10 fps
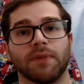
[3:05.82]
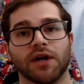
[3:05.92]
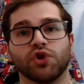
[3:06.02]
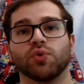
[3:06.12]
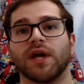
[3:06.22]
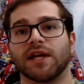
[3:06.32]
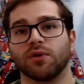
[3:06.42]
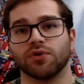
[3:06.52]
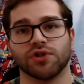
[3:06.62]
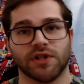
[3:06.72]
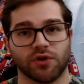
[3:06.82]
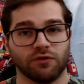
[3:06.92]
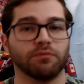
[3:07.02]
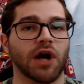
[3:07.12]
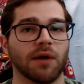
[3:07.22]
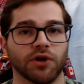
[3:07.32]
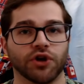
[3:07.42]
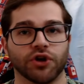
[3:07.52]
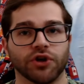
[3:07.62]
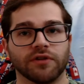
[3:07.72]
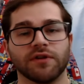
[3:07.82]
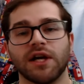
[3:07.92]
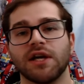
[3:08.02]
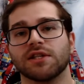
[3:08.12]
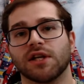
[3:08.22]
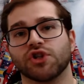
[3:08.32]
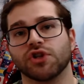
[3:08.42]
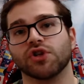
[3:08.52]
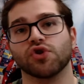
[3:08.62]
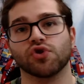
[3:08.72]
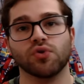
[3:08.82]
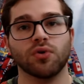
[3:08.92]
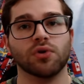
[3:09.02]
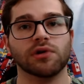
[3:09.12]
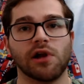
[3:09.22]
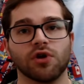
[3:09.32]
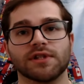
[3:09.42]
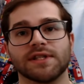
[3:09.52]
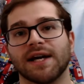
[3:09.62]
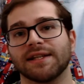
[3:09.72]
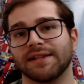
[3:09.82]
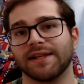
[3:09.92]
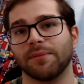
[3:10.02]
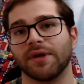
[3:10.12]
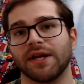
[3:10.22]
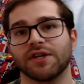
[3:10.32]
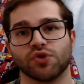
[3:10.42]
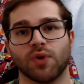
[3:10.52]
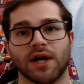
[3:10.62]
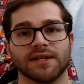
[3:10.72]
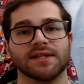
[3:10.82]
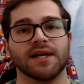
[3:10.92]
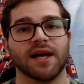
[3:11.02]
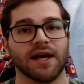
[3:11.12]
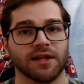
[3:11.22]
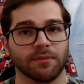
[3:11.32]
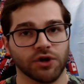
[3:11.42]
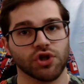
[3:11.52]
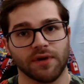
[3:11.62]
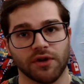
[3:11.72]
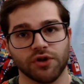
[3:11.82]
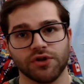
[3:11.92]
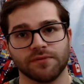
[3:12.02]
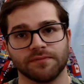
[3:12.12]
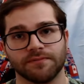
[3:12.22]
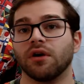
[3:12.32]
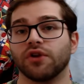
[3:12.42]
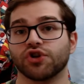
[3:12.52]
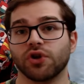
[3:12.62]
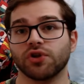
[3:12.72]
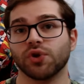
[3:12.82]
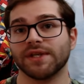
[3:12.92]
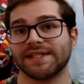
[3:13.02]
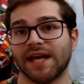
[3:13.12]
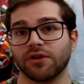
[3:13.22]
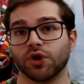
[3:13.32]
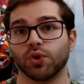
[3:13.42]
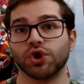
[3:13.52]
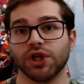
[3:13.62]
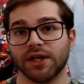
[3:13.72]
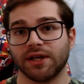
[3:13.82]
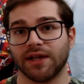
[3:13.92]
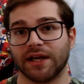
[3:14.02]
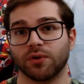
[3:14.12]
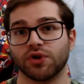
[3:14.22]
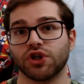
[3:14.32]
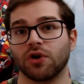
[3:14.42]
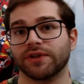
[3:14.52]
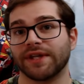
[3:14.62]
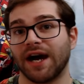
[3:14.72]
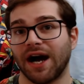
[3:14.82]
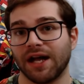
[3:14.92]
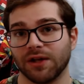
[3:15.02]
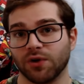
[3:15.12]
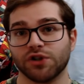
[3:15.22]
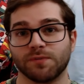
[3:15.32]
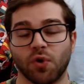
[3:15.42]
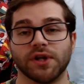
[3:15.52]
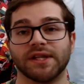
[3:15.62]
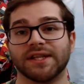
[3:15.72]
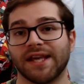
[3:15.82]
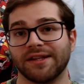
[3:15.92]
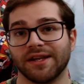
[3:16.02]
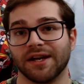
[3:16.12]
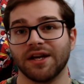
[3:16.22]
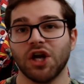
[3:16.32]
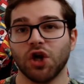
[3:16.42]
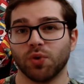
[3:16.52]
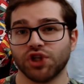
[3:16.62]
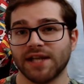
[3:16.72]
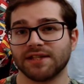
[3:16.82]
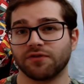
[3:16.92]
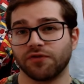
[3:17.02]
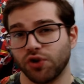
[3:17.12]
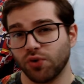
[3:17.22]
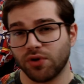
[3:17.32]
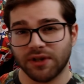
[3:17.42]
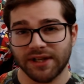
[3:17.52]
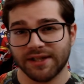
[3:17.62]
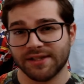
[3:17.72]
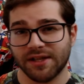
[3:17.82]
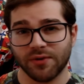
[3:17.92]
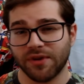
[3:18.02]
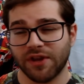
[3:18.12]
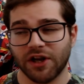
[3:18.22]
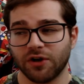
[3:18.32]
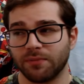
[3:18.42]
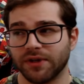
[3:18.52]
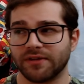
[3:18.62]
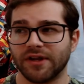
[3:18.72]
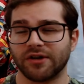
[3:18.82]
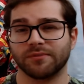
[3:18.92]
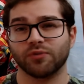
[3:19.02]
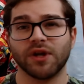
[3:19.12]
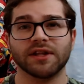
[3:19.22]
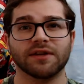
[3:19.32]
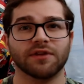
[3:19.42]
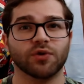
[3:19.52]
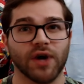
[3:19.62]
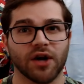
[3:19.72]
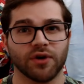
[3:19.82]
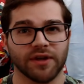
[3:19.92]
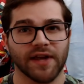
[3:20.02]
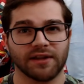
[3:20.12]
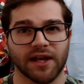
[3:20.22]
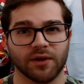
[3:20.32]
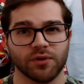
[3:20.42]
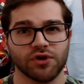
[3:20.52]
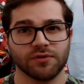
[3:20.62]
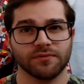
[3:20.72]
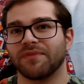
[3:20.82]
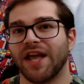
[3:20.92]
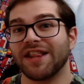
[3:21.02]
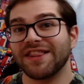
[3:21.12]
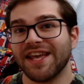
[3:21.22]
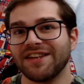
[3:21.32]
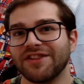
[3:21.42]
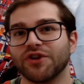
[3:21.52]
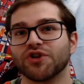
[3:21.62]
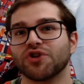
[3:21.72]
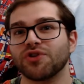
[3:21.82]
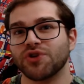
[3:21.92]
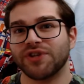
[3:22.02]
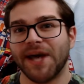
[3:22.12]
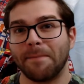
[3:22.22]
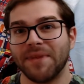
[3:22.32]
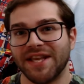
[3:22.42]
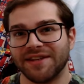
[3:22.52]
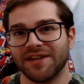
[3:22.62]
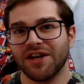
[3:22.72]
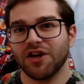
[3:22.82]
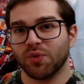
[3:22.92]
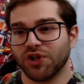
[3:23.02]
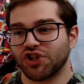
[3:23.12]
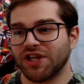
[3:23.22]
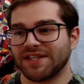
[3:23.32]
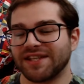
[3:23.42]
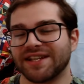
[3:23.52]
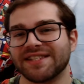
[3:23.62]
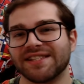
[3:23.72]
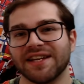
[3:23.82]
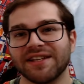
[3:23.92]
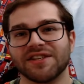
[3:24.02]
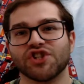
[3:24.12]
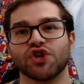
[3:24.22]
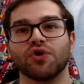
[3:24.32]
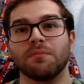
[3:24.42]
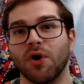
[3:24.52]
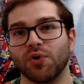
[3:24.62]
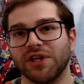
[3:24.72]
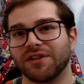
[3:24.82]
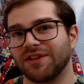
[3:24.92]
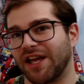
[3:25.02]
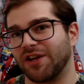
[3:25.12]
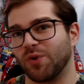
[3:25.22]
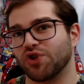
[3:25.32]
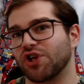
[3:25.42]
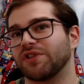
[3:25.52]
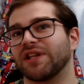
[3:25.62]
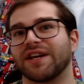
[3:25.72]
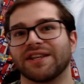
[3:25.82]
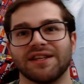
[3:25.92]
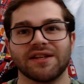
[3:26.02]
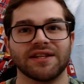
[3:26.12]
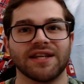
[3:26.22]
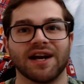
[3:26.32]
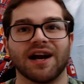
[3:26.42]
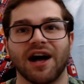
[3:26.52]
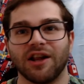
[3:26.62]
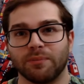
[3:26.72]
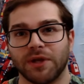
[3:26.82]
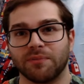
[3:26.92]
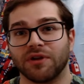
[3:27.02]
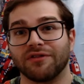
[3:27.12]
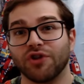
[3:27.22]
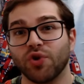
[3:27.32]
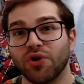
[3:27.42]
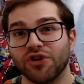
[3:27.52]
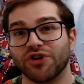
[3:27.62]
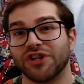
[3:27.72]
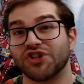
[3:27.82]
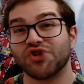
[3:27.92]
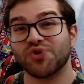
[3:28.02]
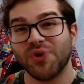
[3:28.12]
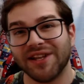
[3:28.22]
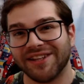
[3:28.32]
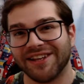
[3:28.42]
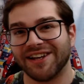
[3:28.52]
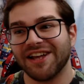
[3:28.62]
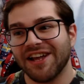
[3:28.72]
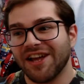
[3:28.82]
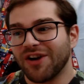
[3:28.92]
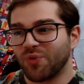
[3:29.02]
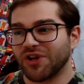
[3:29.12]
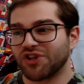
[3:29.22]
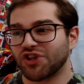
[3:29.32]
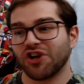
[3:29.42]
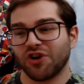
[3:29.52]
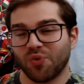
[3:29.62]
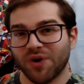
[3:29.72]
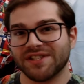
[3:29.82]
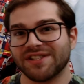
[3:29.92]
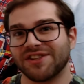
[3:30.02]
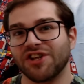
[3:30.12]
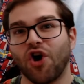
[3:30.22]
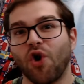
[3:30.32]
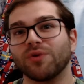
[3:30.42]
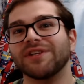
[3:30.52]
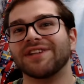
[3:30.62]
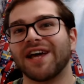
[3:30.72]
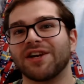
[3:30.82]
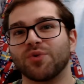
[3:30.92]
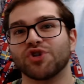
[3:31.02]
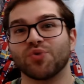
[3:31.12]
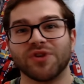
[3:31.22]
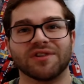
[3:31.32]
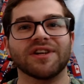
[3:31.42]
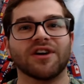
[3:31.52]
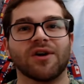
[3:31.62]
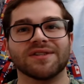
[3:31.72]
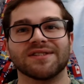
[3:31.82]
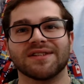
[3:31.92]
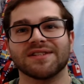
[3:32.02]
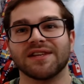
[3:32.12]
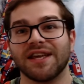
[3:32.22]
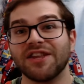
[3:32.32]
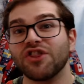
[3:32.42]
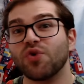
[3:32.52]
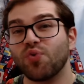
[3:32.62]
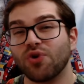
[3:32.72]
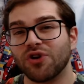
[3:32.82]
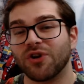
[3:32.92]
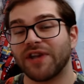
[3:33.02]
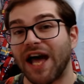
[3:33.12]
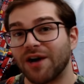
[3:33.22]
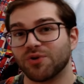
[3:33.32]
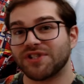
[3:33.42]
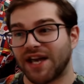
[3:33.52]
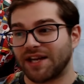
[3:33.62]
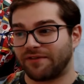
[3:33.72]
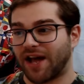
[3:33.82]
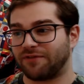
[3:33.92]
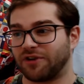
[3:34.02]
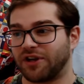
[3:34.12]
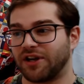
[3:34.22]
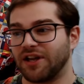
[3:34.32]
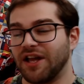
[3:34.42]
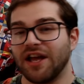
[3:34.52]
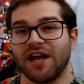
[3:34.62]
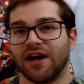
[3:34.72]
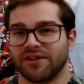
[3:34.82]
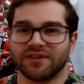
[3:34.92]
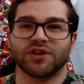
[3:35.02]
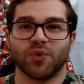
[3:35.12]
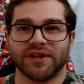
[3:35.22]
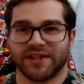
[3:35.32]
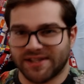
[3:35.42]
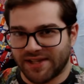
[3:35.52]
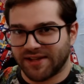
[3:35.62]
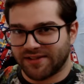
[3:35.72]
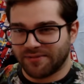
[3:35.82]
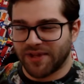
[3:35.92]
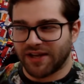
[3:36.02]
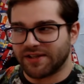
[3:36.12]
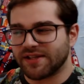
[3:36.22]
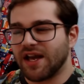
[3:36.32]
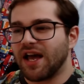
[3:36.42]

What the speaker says: Bantu languages that you've probably heard of, such as Zulu, Xhosa, Ndebele, Swazi, and a bunch of others. There's also a South Cushitic language called Dahalo, spoken in Kenya, which has a few clicks here and there, but they're relatively rare in that language. And then there's also Damin, which is an extinct ceremonial language of the Lardilan Yankal people of northern Australia, which was the only language with click consonants in the world outside of Africa, until it went extinct, that is.